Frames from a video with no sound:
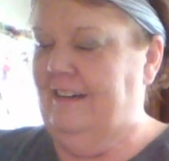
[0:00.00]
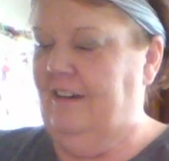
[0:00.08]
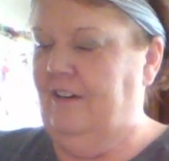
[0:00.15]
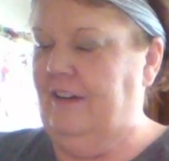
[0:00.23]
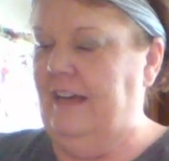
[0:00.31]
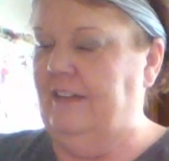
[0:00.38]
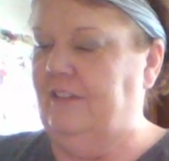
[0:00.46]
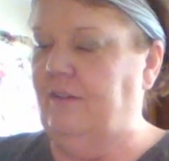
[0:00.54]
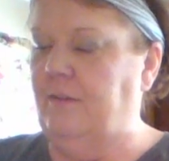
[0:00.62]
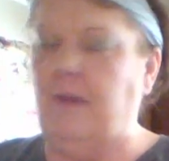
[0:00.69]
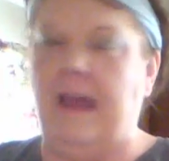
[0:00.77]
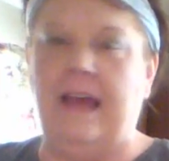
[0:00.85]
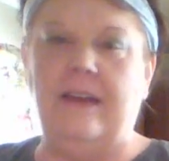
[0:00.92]
Okay, so
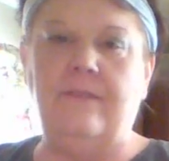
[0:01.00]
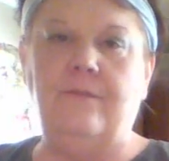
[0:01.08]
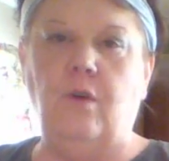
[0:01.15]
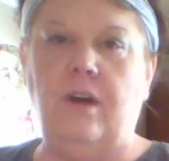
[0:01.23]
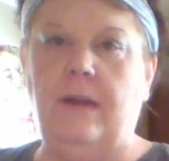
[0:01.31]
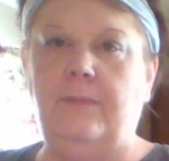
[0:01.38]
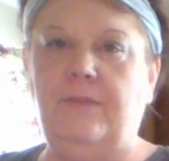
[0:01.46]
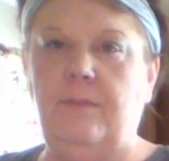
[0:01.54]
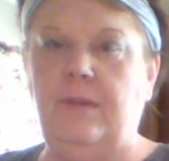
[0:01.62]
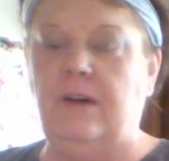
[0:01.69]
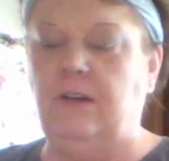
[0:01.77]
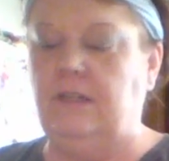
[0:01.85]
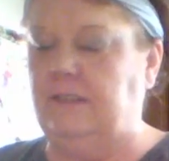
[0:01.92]
I'm adding 4 cups of
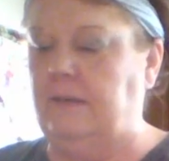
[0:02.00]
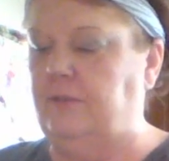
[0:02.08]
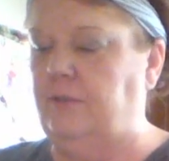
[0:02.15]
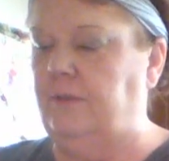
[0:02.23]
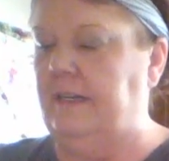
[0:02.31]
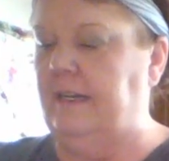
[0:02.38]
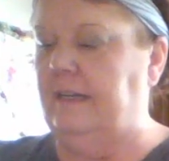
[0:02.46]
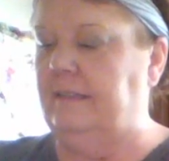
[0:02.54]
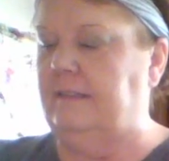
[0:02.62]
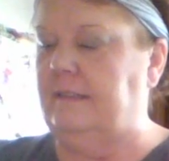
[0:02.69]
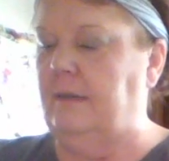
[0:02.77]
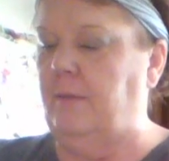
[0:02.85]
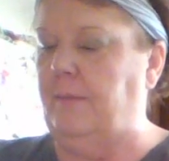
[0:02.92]
milk because I'm doing a
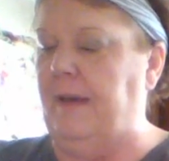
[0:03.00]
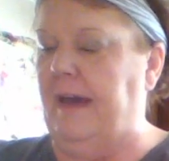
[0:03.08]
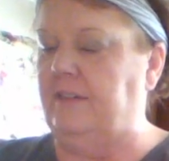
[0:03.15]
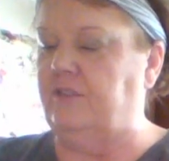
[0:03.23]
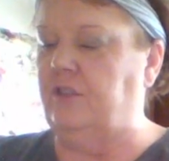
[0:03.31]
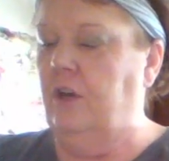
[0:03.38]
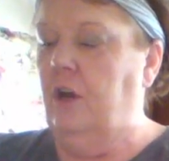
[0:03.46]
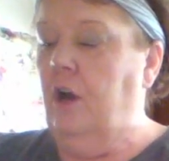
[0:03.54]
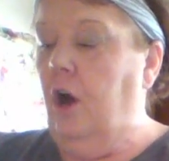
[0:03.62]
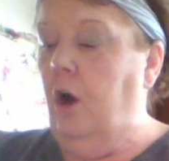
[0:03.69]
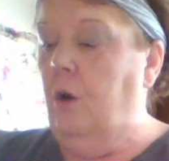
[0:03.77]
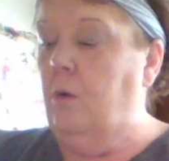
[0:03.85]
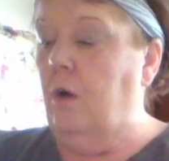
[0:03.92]
double batch.
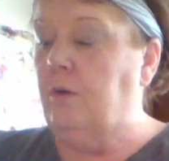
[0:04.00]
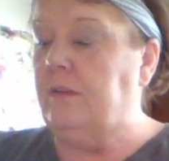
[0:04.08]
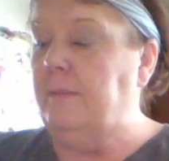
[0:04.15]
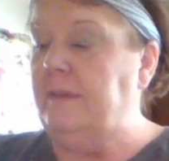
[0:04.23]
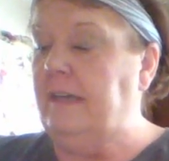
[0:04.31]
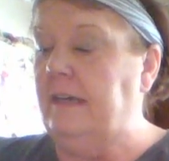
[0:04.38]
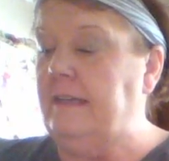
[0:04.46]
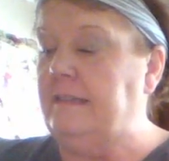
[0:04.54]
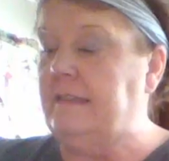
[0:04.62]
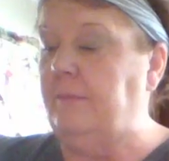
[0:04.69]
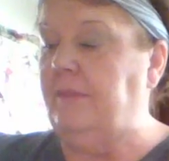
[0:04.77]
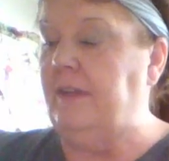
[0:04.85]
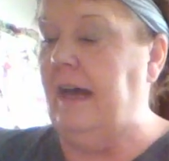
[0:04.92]
Let me tell you
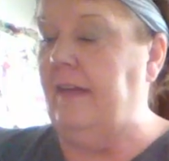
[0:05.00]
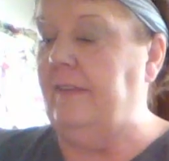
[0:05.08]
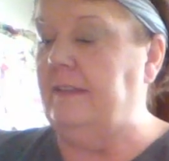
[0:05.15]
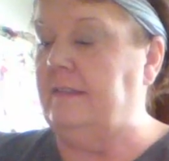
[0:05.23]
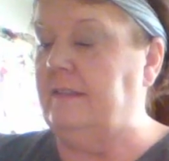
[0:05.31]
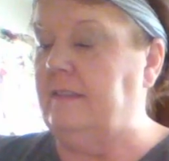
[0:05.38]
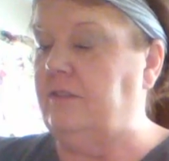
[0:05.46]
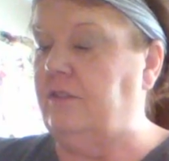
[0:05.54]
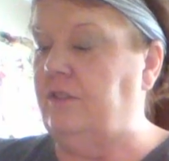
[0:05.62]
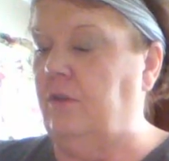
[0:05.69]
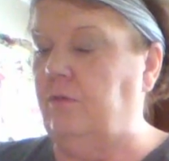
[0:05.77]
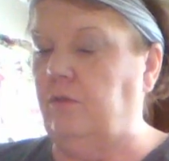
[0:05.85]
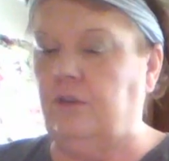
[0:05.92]
something on this so you
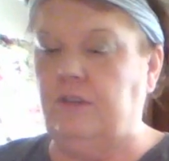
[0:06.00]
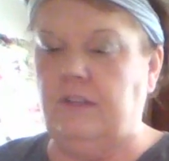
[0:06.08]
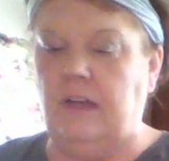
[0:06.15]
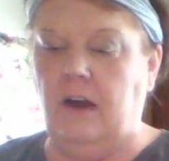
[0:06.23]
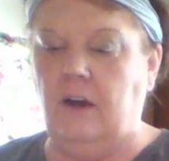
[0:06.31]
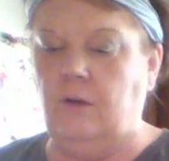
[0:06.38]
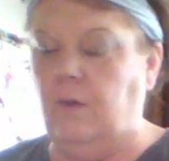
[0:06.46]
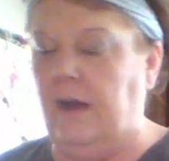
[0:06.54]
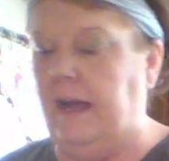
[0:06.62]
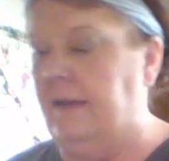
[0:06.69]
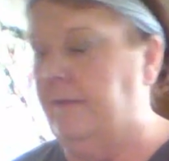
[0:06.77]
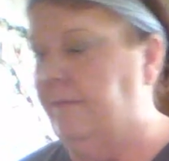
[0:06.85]
don't learn the hard way.